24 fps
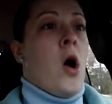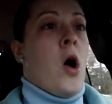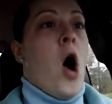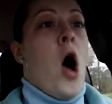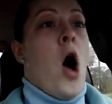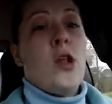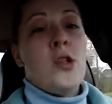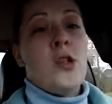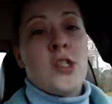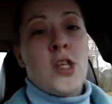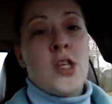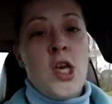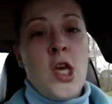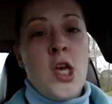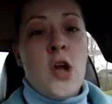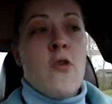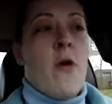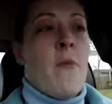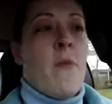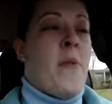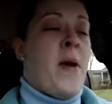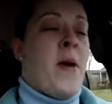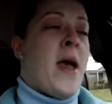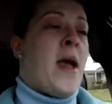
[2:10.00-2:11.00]
alter
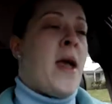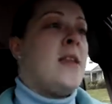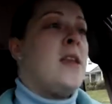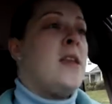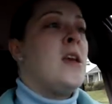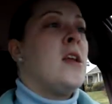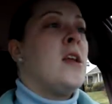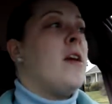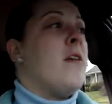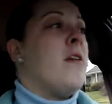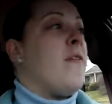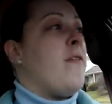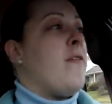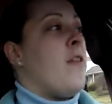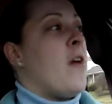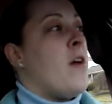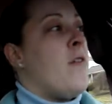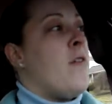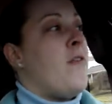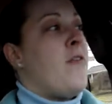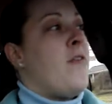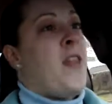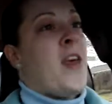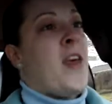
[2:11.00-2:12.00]
your opinion of,
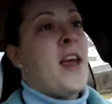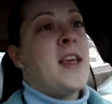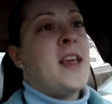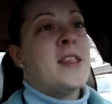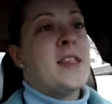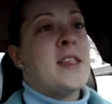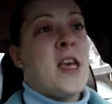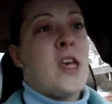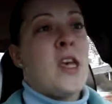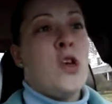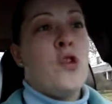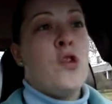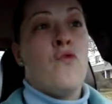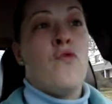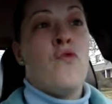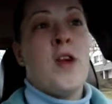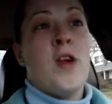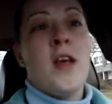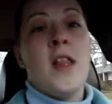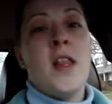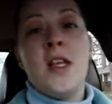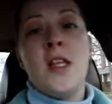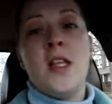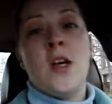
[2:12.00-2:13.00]
of things that you
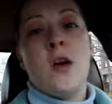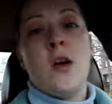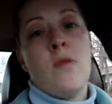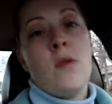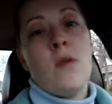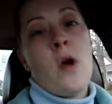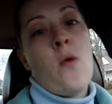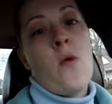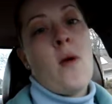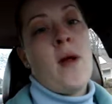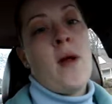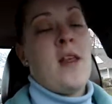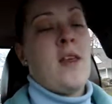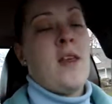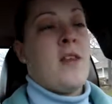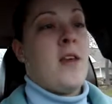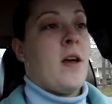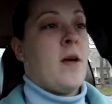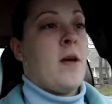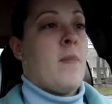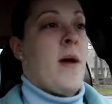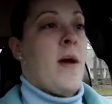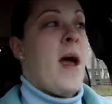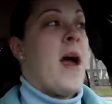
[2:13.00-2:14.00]
really don't know
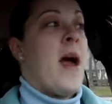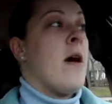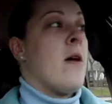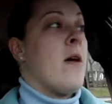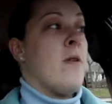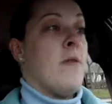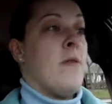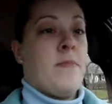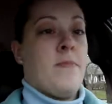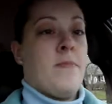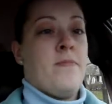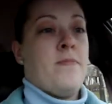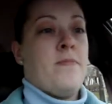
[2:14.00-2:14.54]
anything about.